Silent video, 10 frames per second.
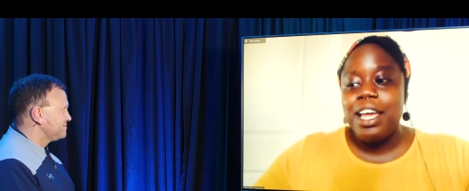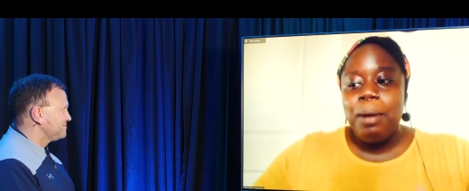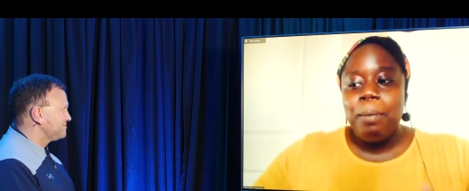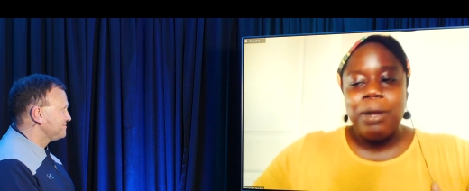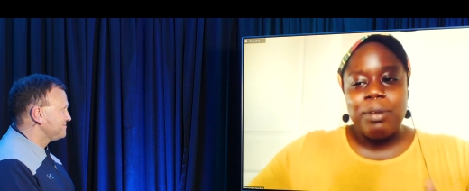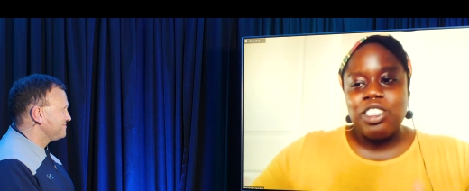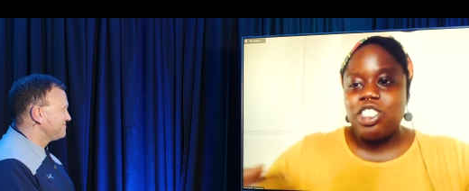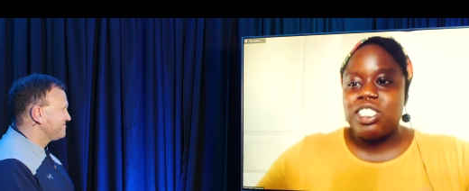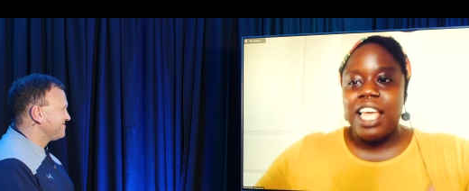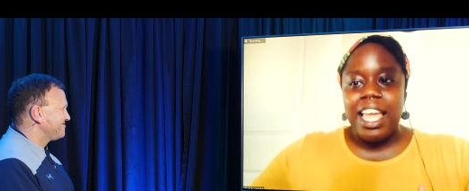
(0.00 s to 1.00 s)
Speaker 1: pretty much
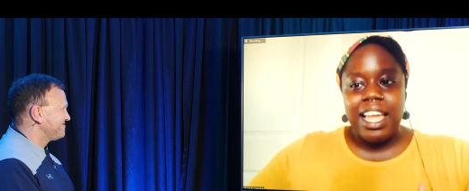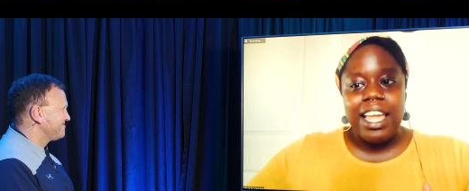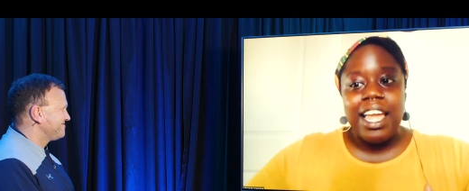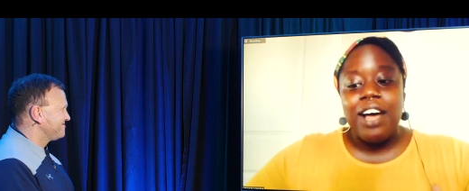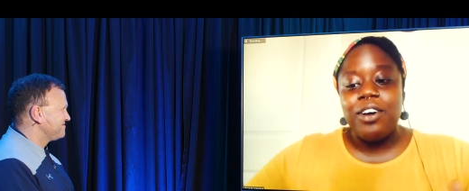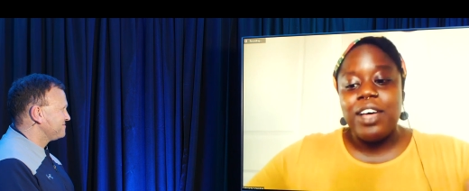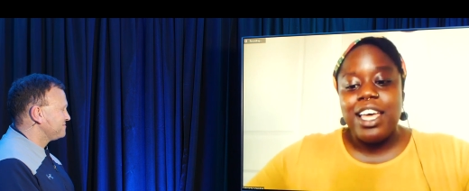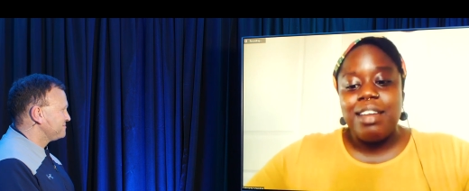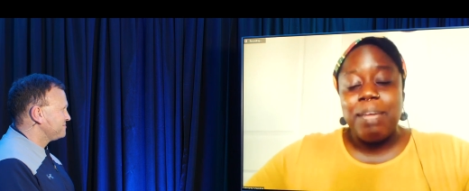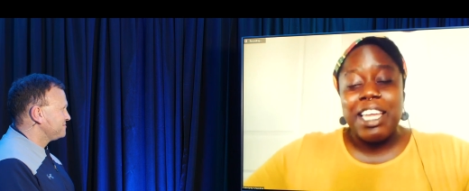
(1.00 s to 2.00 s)
just hanging out
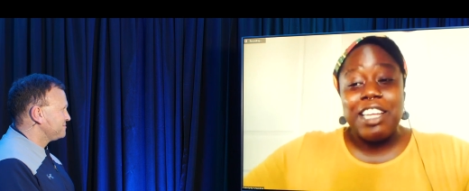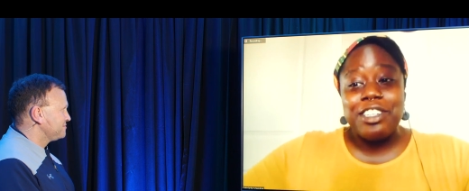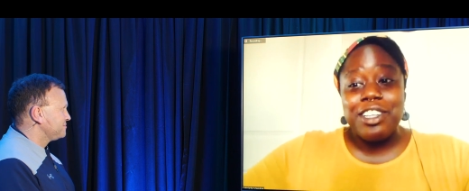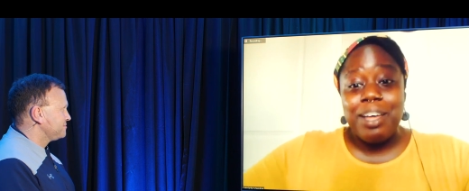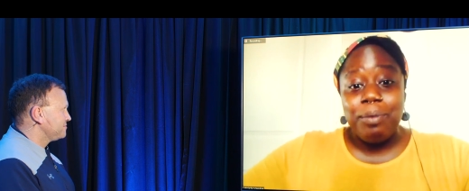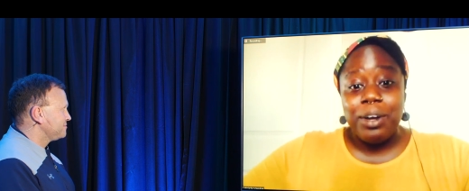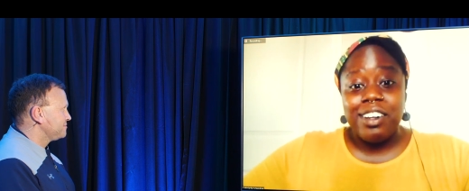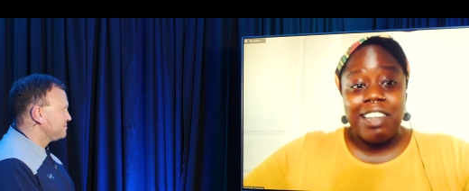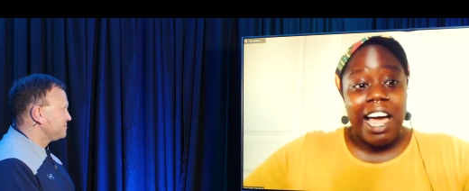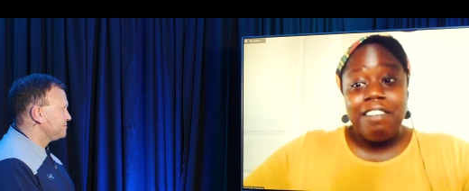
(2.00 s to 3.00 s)
and making sure that we're
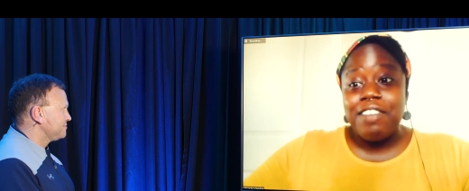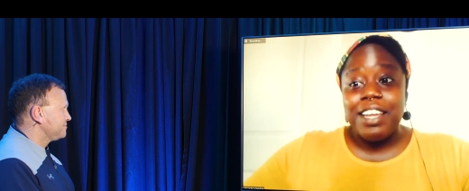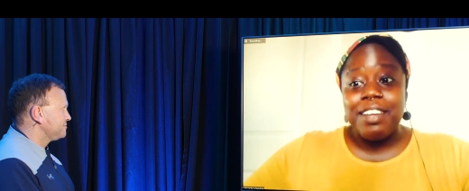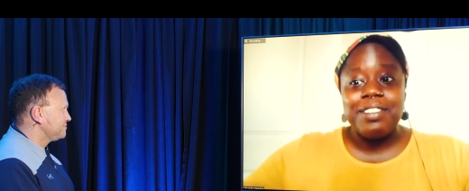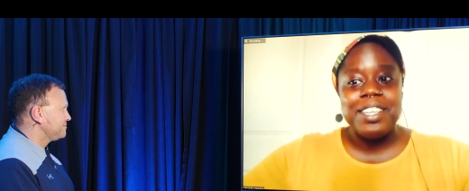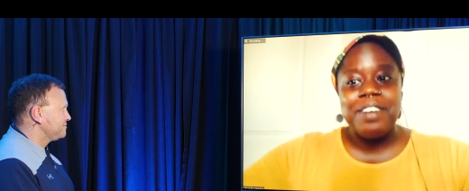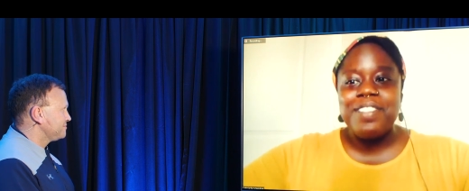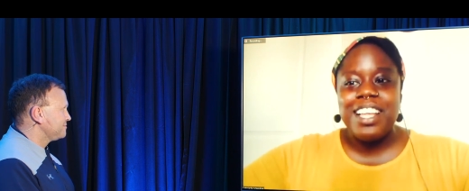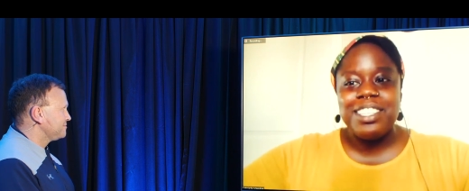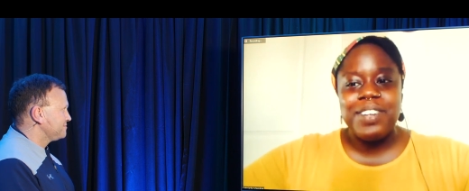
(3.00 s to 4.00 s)
laughing. So
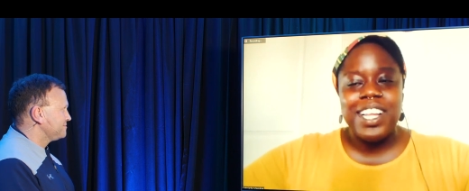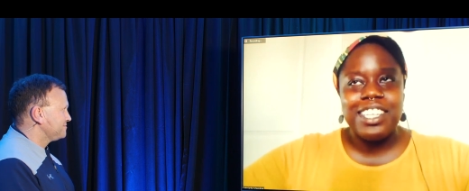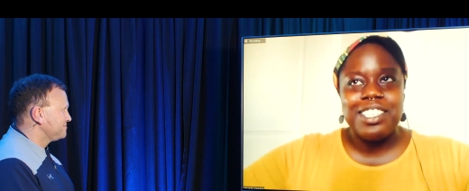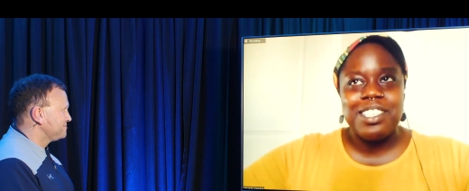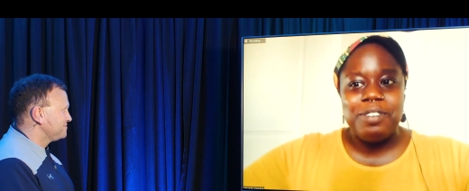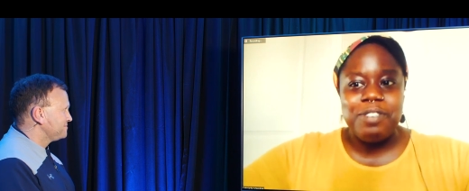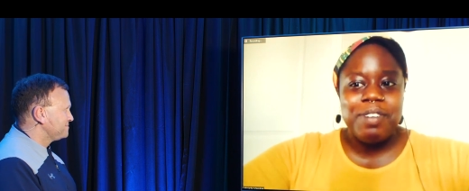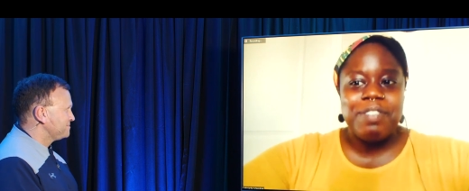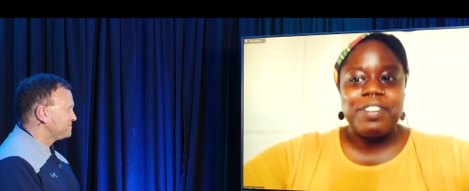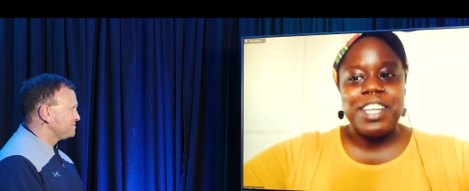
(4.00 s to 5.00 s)
that's what I like to do for my
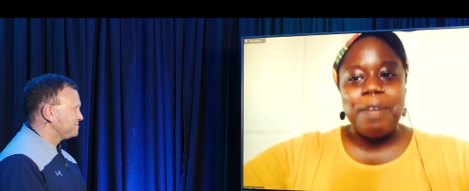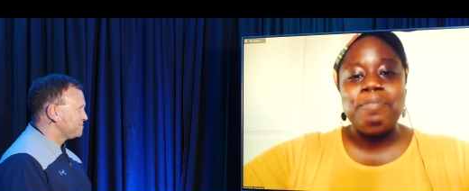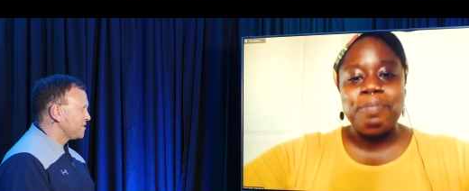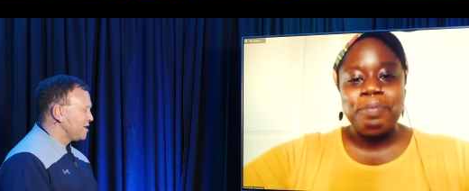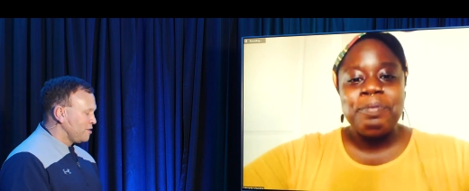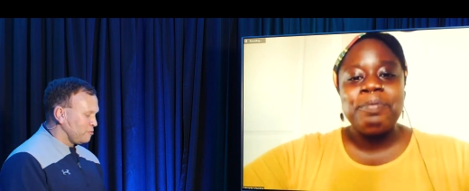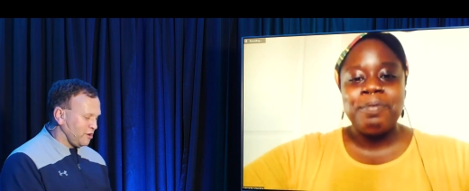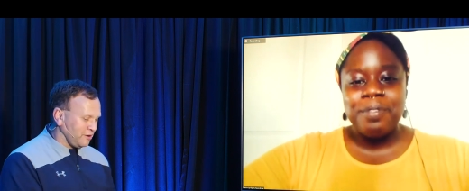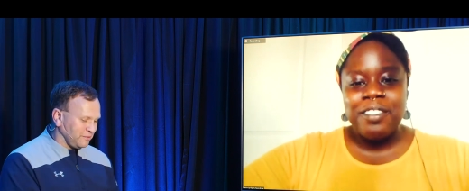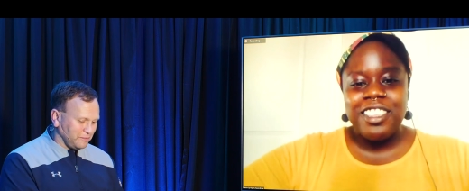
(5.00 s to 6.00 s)
free time.
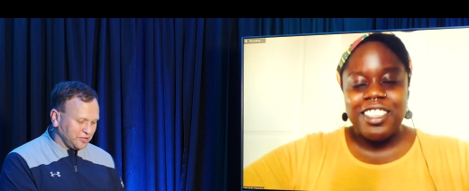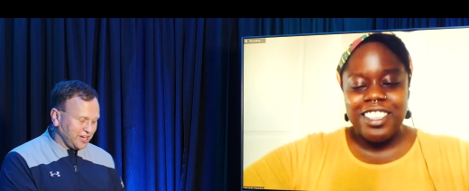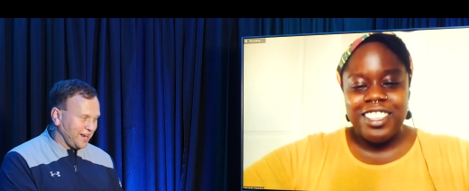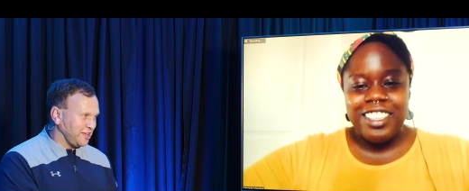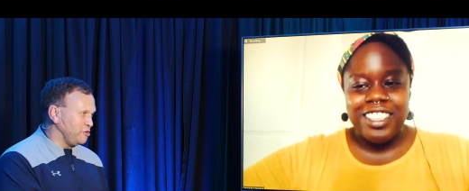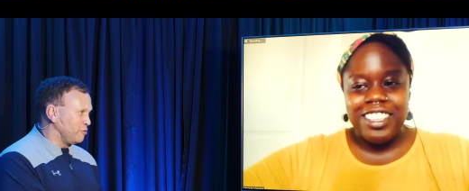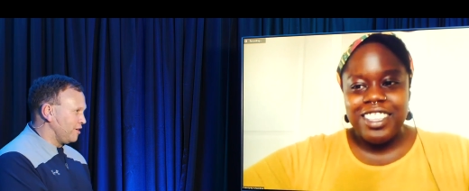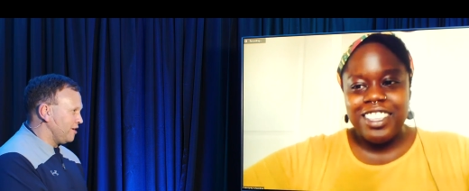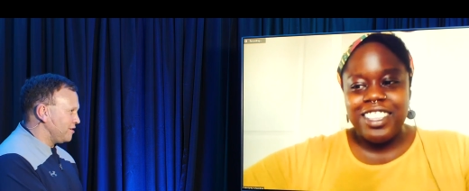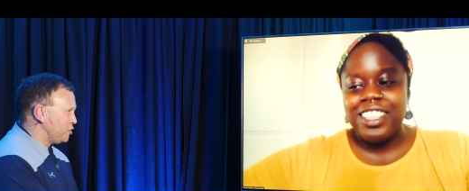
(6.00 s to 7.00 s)
Speaker 2: Well, Mojade, you
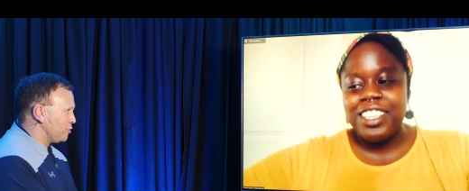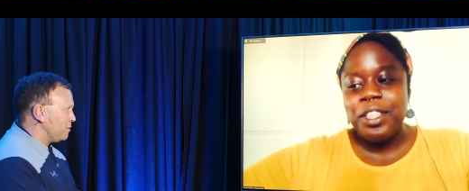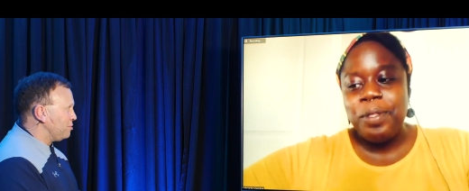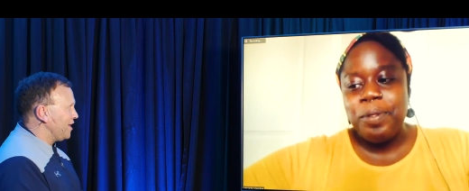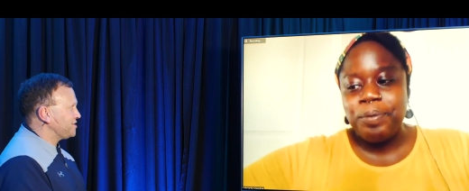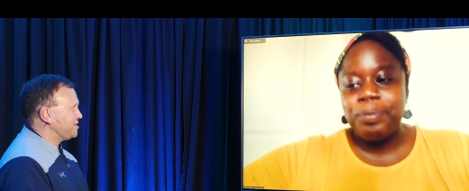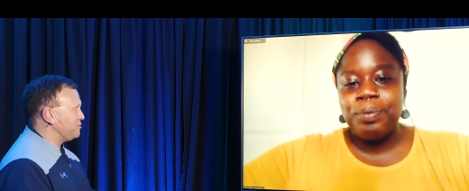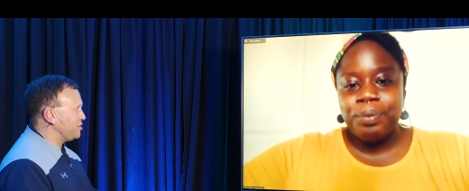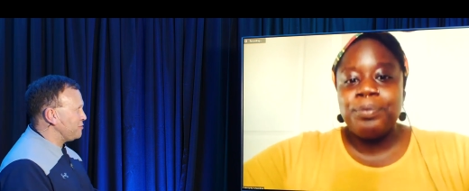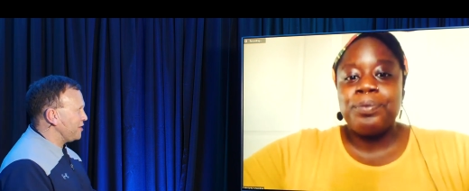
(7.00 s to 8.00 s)
were a, you were a
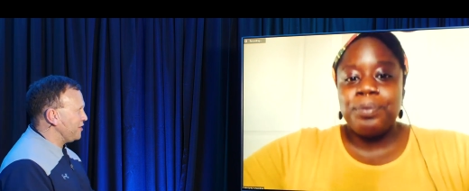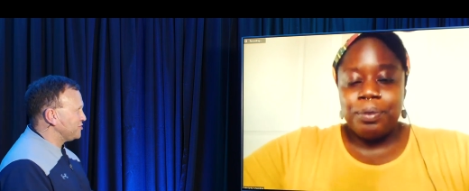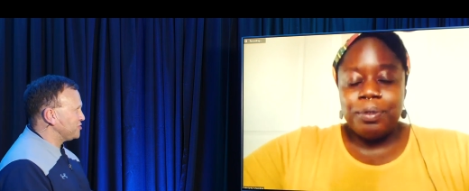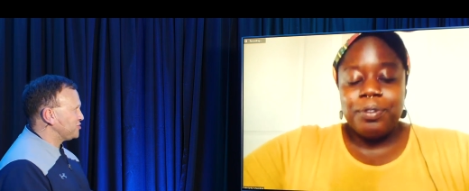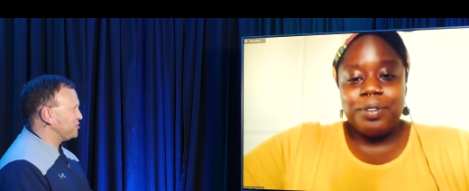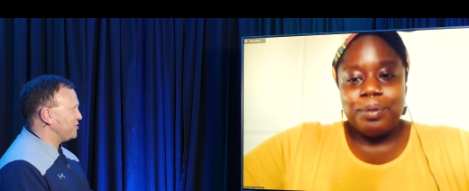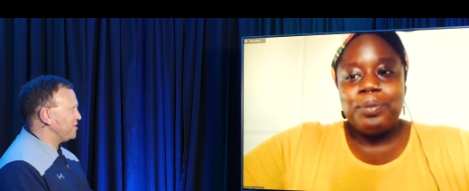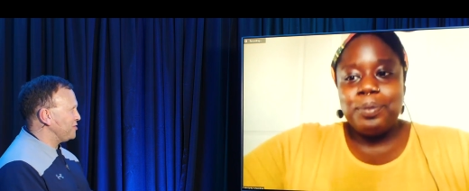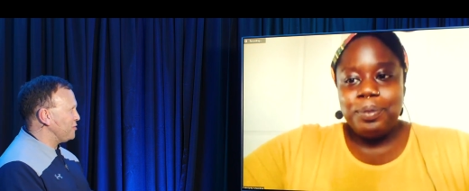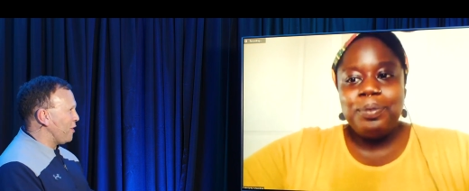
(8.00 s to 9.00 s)
blessing when you were here as a
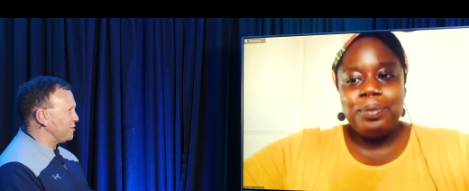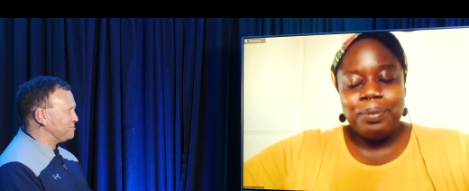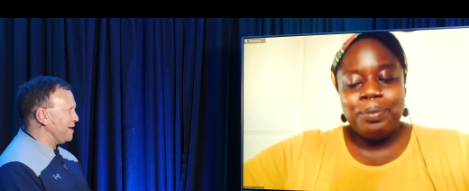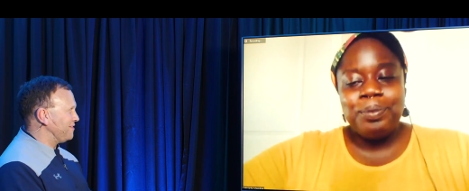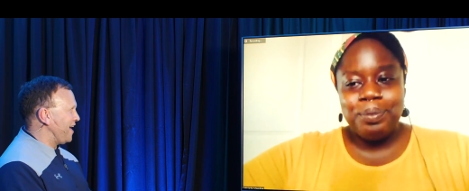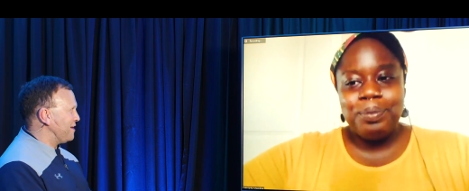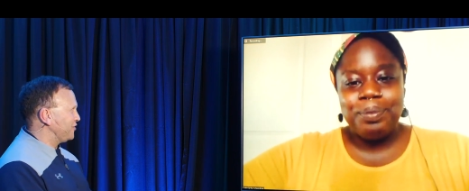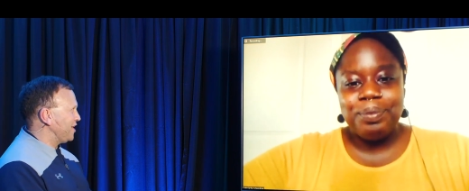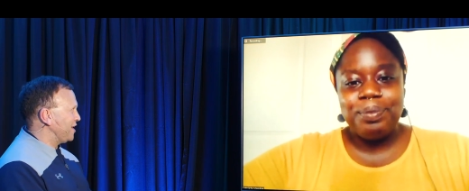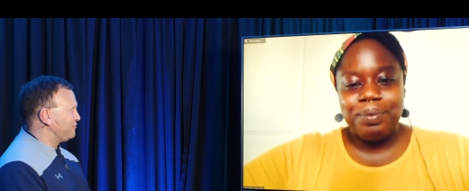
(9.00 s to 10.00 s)
student. You always made
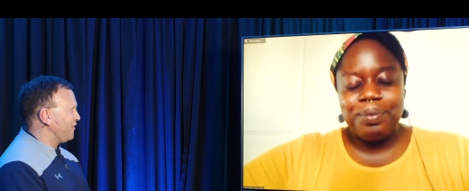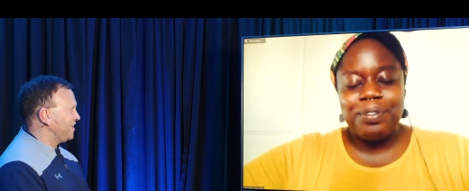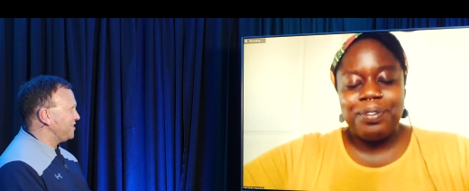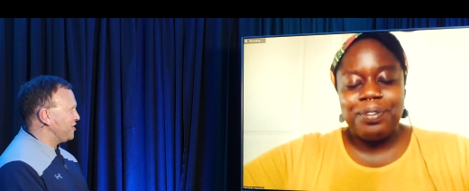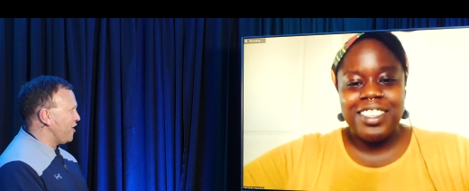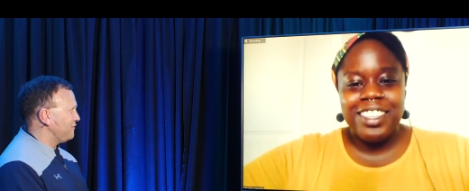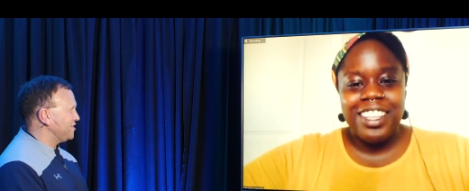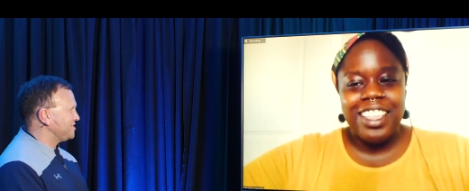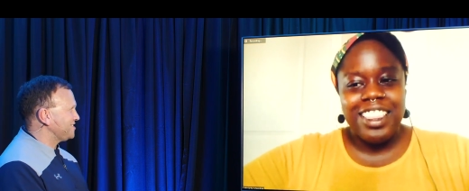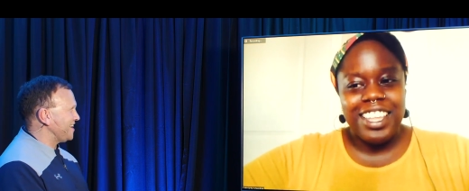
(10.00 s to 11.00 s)
life a lot of fun in the
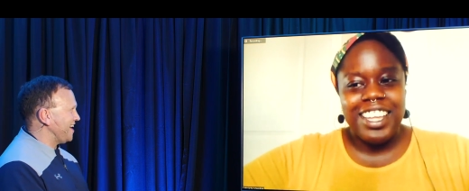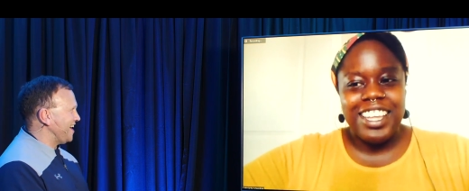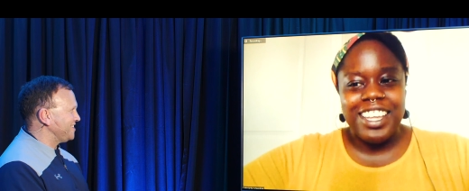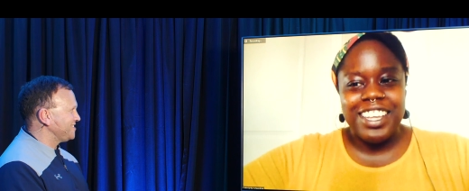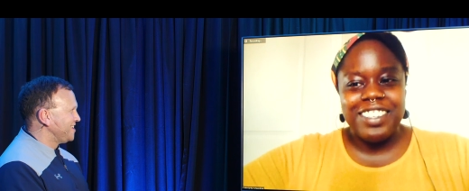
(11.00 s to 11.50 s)
office, and mm-hmm.